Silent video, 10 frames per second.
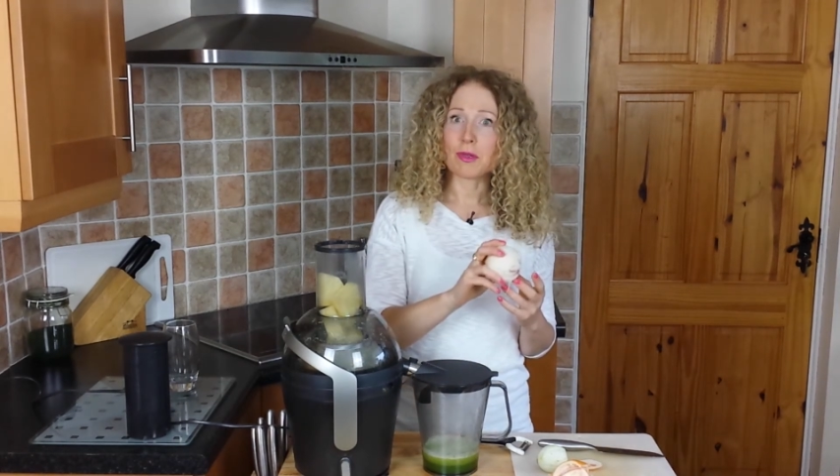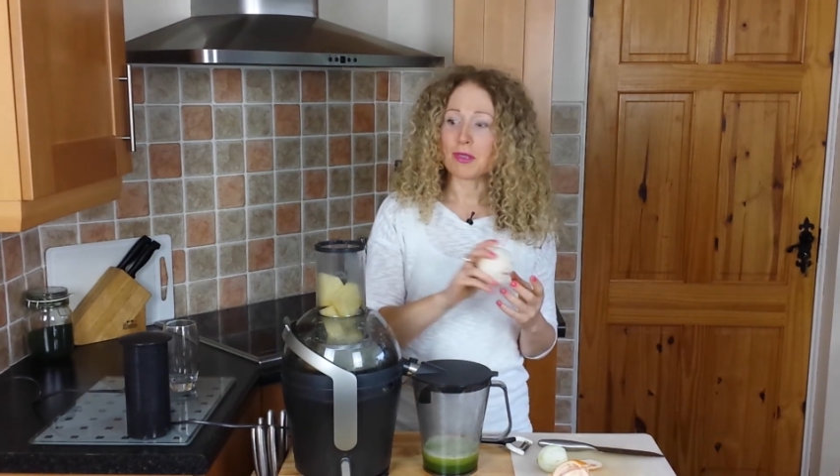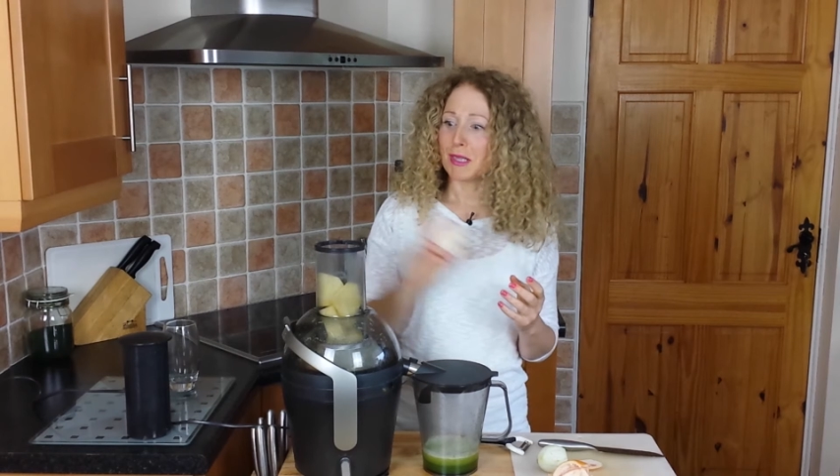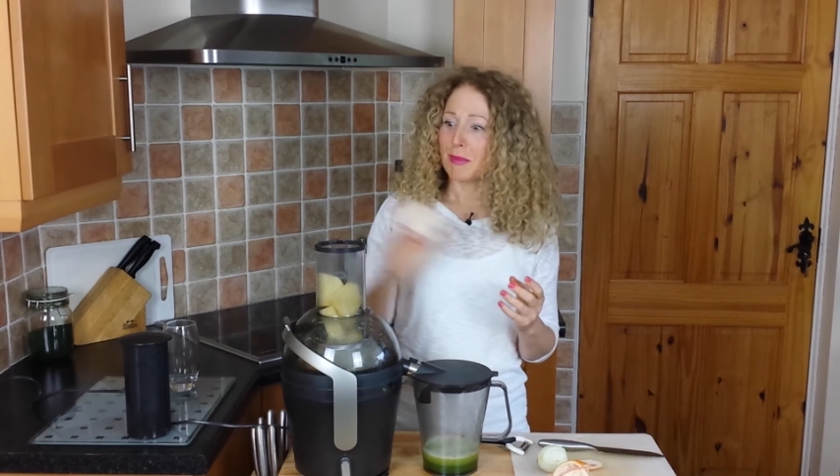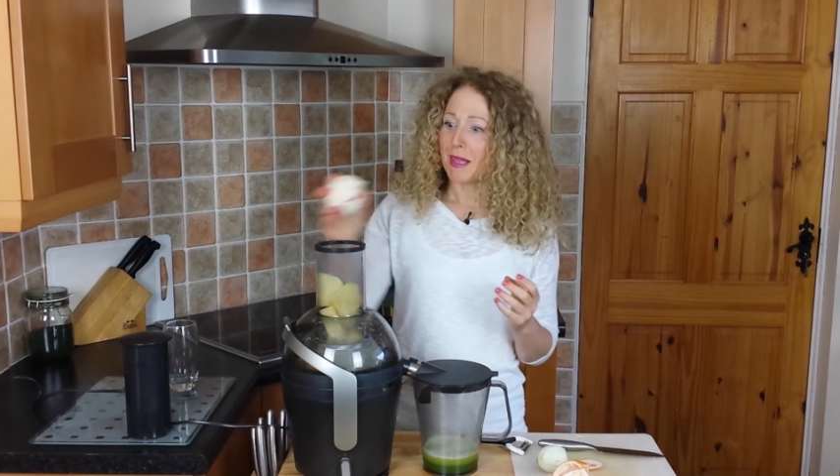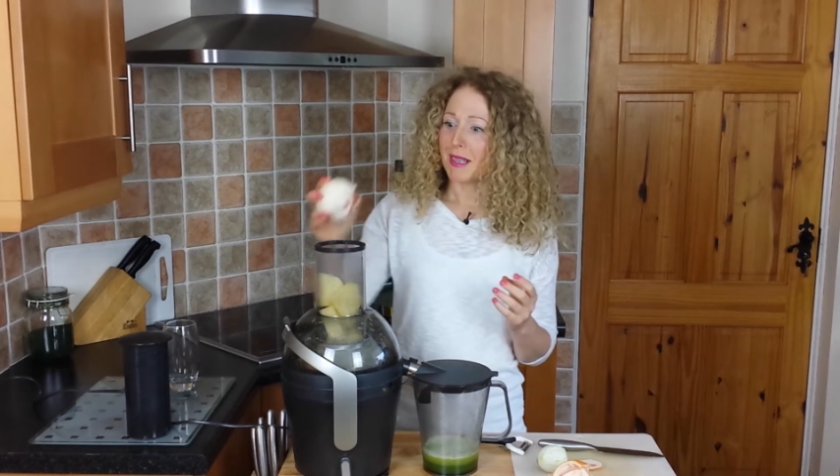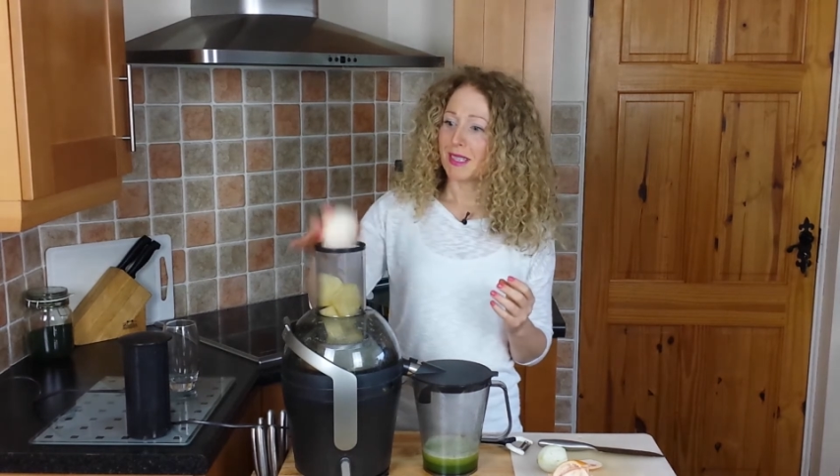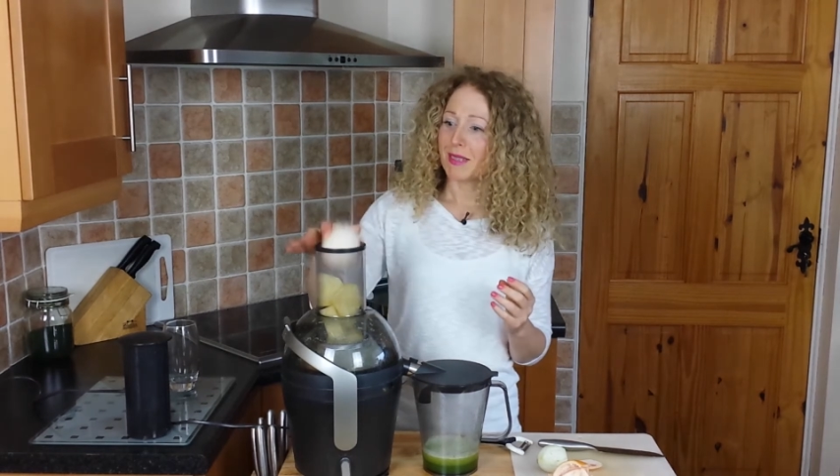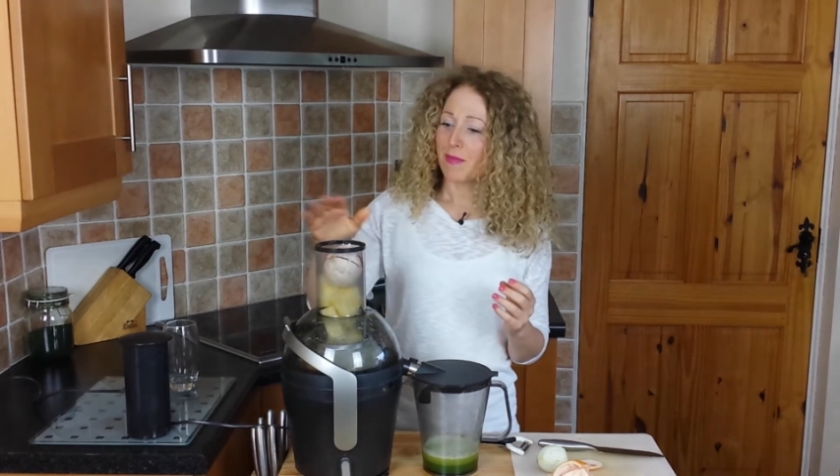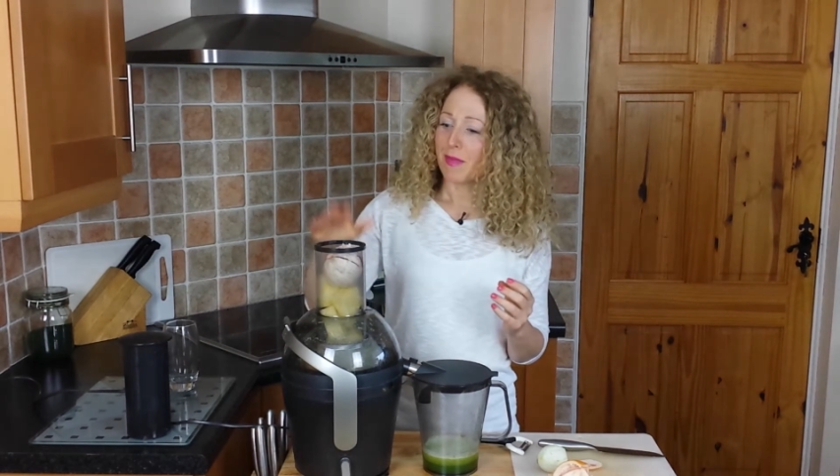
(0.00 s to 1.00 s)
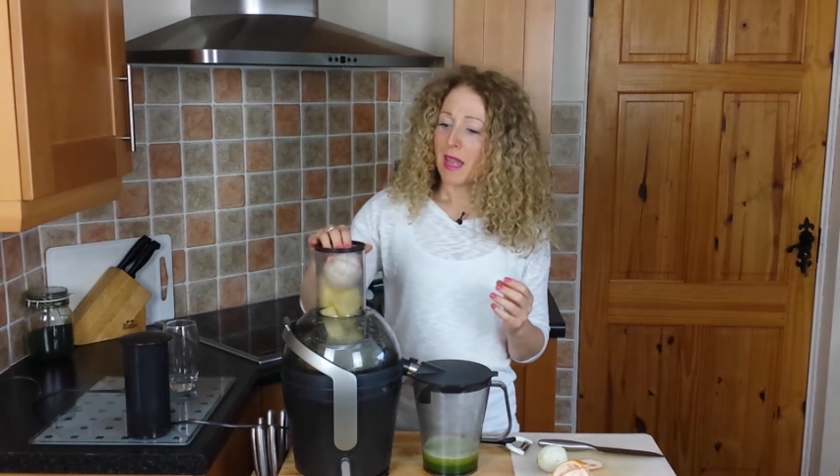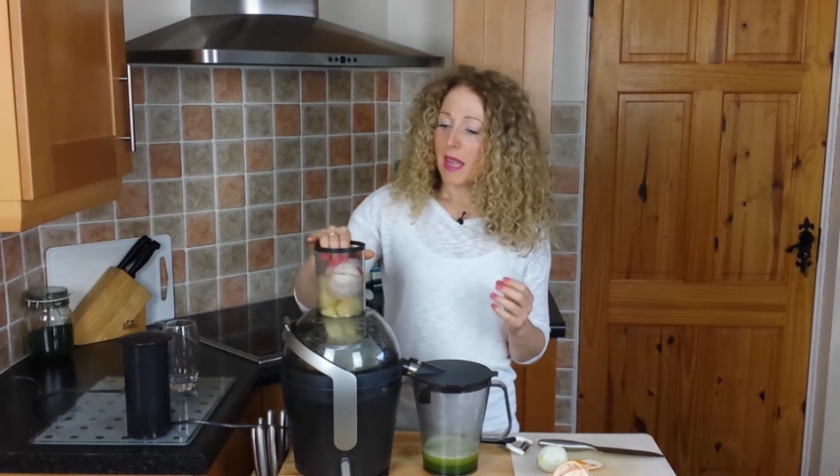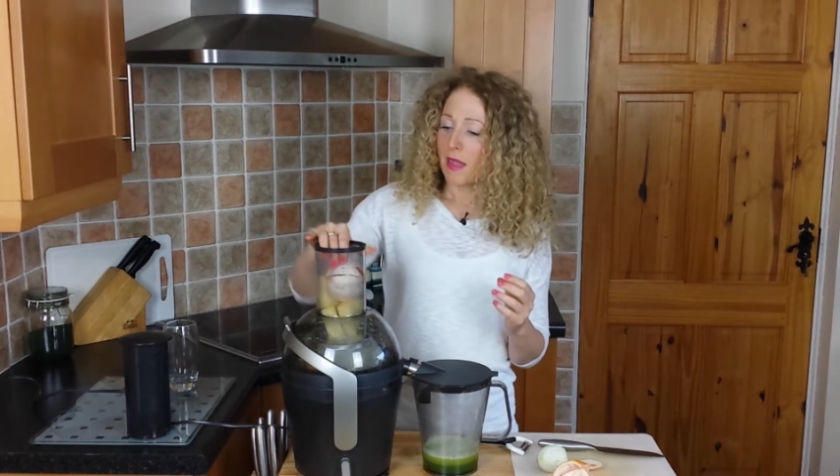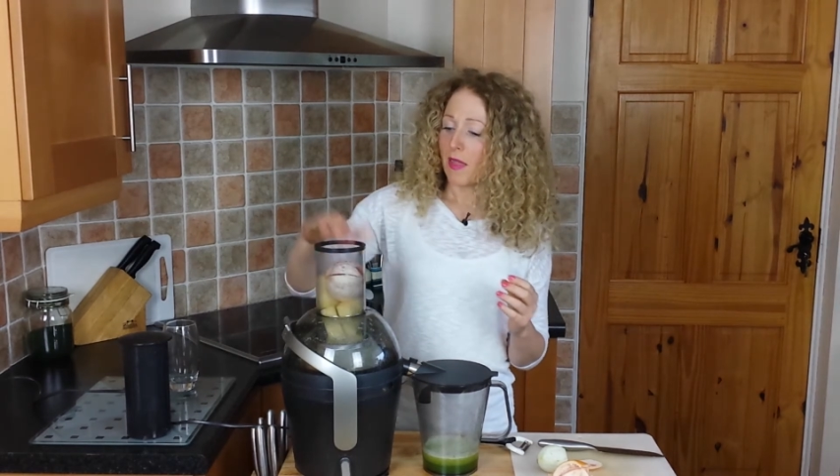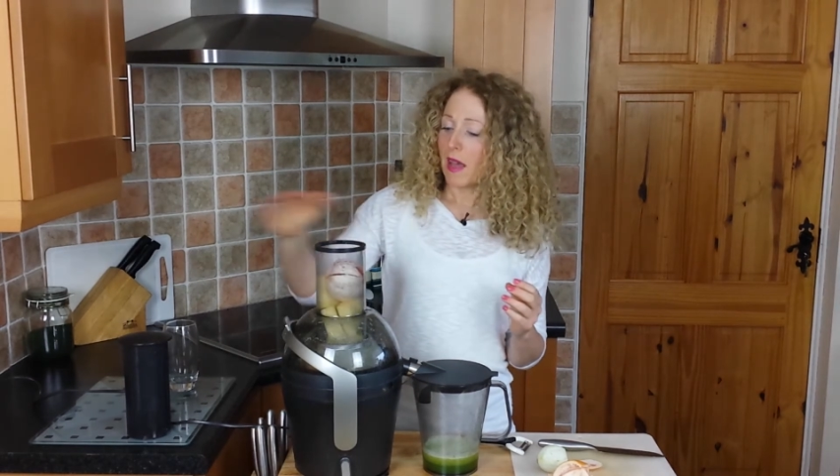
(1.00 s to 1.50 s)
trying to peel it.
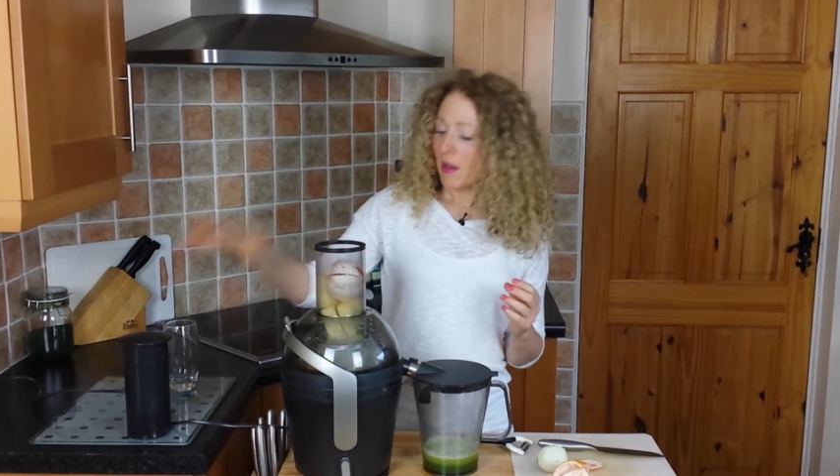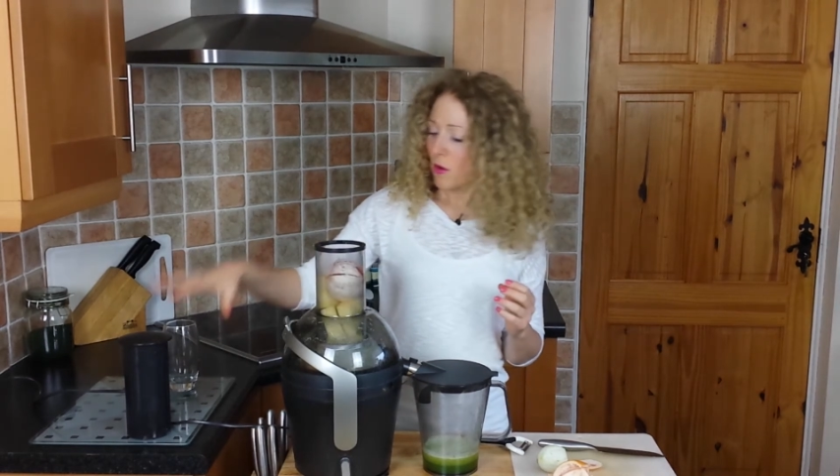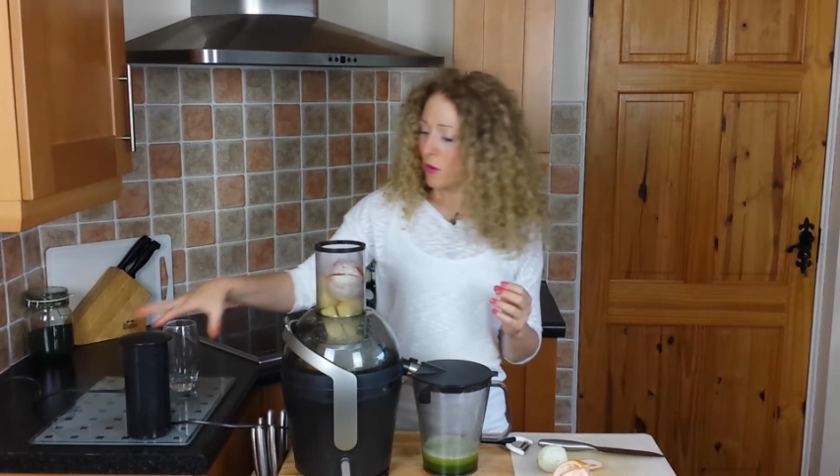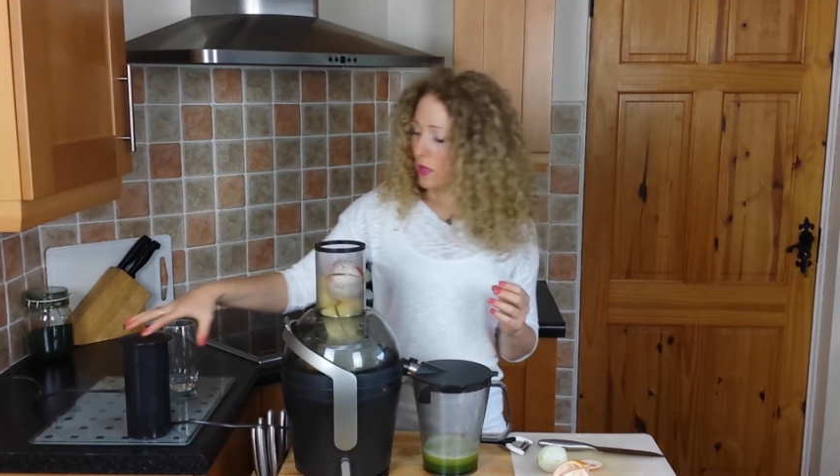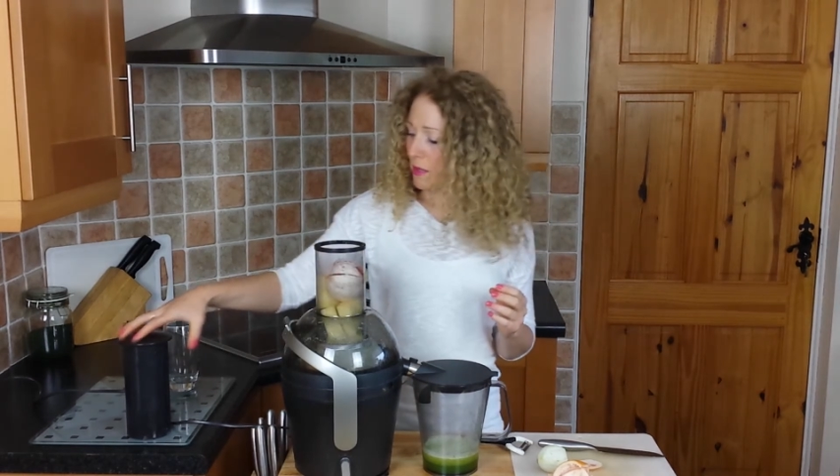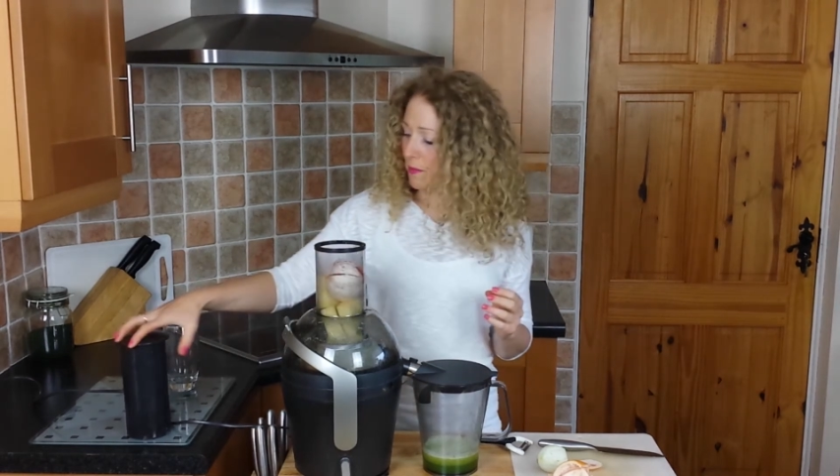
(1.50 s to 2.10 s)
In that goes.